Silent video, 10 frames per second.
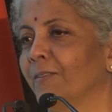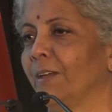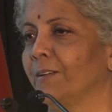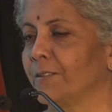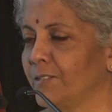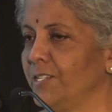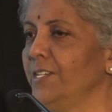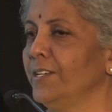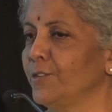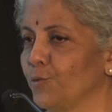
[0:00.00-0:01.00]
that
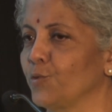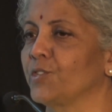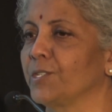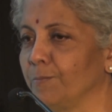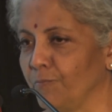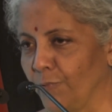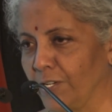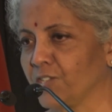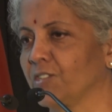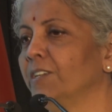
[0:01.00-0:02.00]
tea and tourism
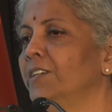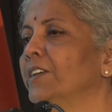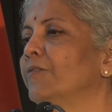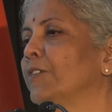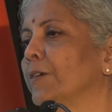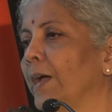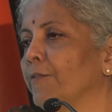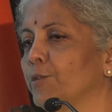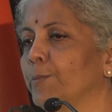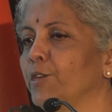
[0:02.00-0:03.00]
will certainly
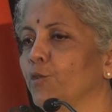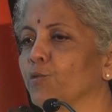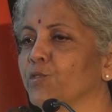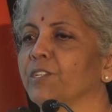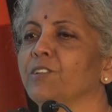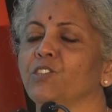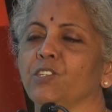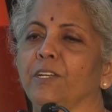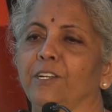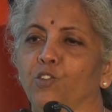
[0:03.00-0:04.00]
have to be your
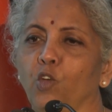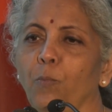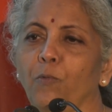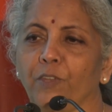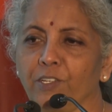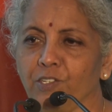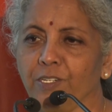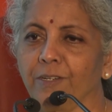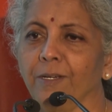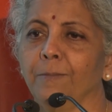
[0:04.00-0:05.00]
signature and top of the
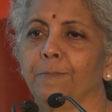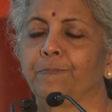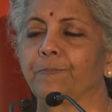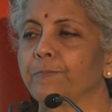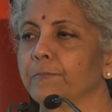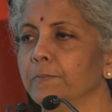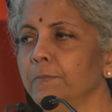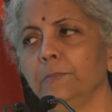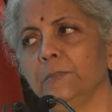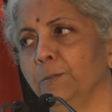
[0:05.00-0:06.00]
agenda,
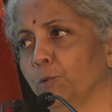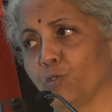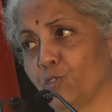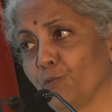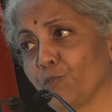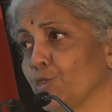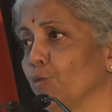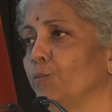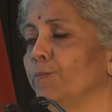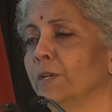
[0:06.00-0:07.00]
because you've
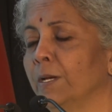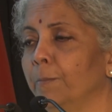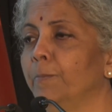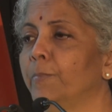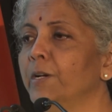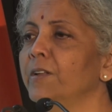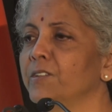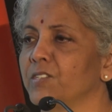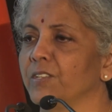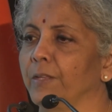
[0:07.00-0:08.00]
shown
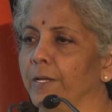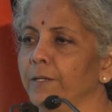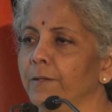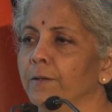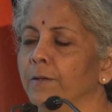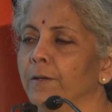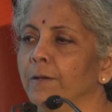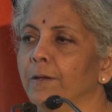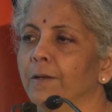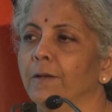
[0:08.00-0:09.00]
brilliance in that.
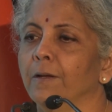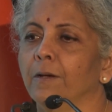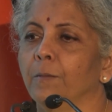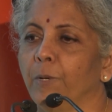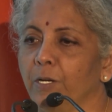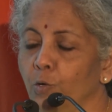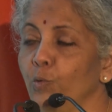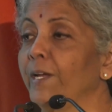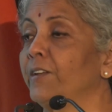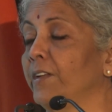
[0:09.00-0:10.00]
But
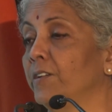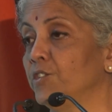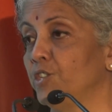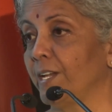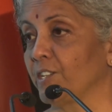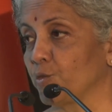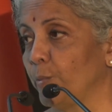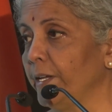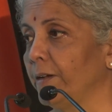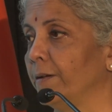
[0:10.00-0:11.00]
look at energy as
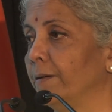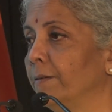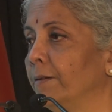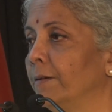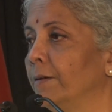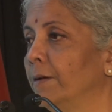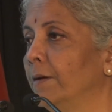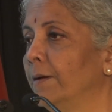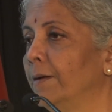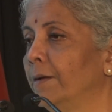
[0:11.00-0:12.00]
well.
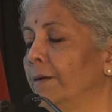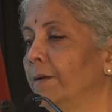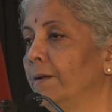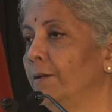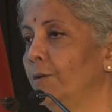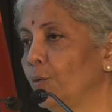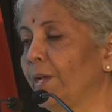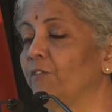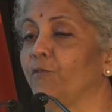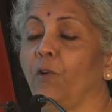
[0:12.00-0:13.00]
Look
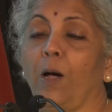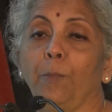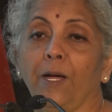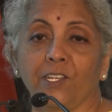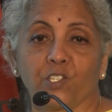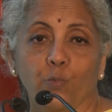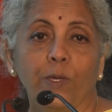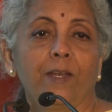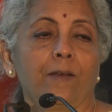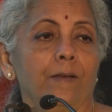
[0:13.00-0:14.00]
at pharma as
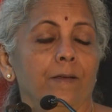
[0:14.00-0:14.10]
well.